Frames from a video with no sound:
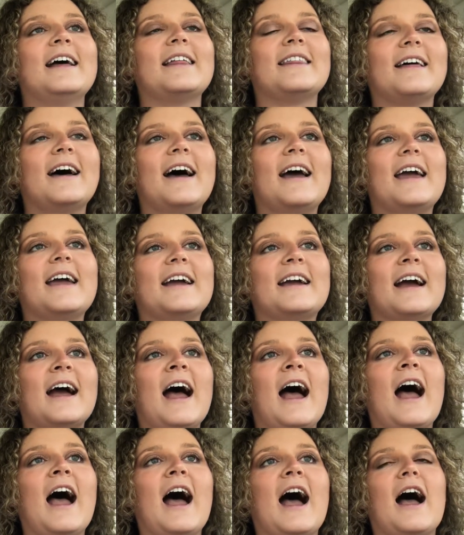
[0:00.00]
Like
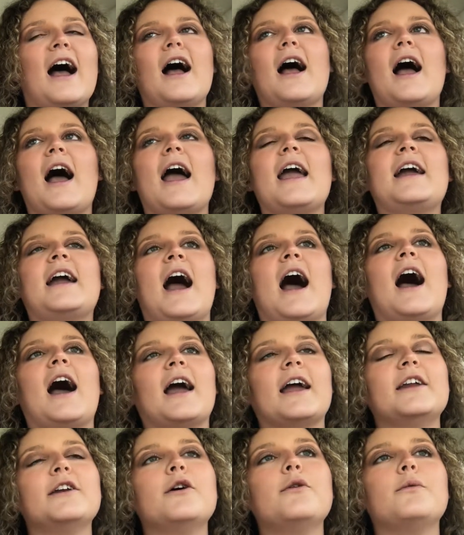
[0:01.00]
I
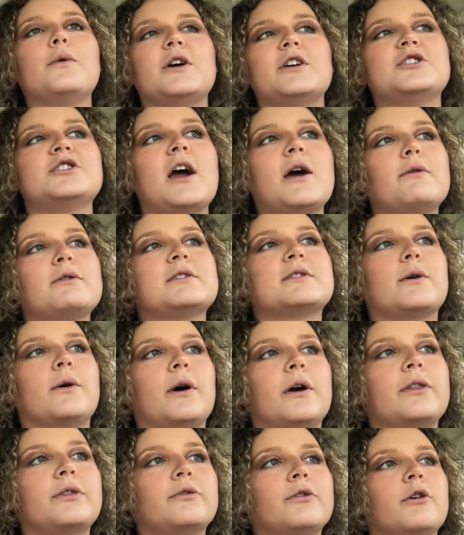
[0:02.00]
kind of wish I was
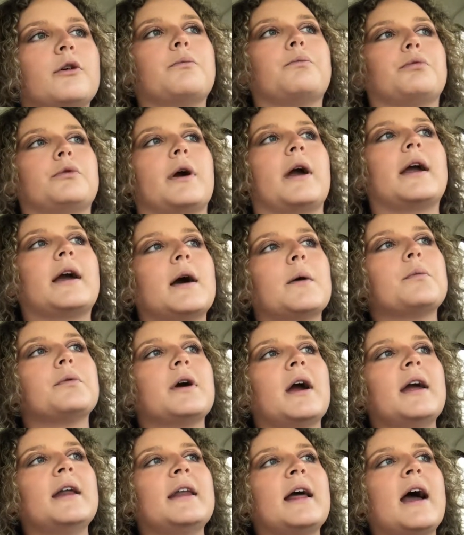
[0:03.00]
going through a breakup
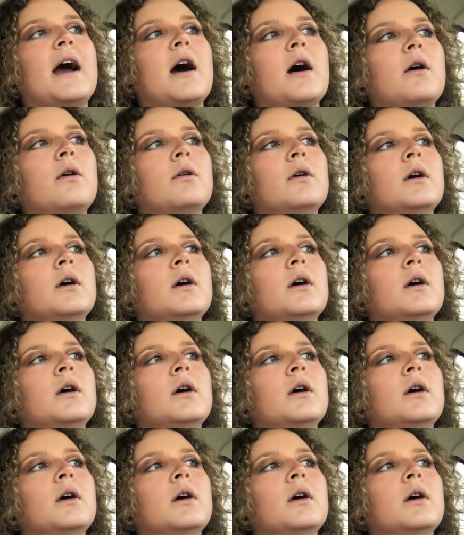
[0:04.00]
right now.